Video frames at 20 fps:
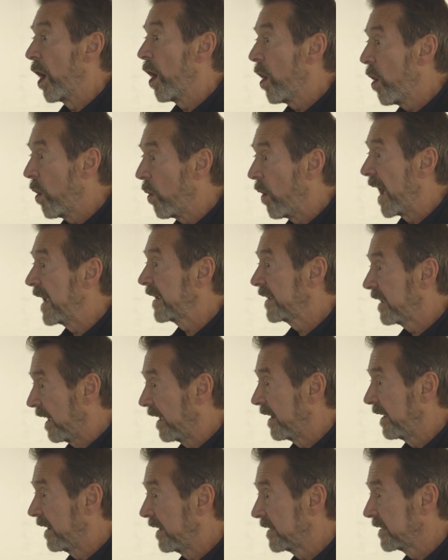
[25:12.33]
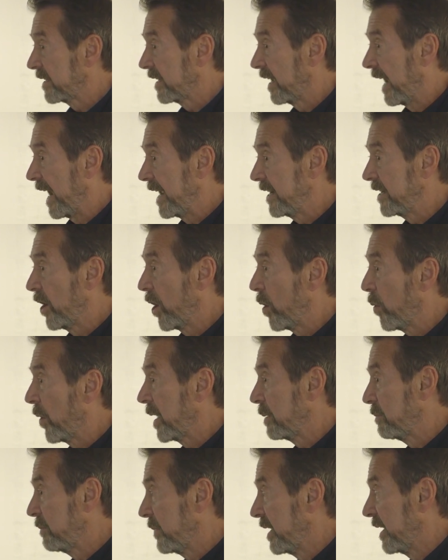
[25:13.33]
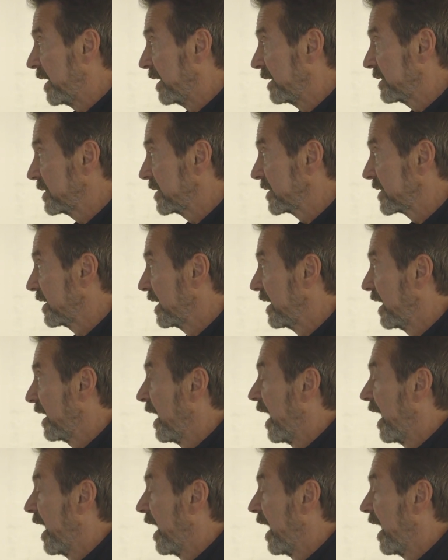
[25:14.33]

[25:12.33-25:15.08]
oh, I get it. I know what it means.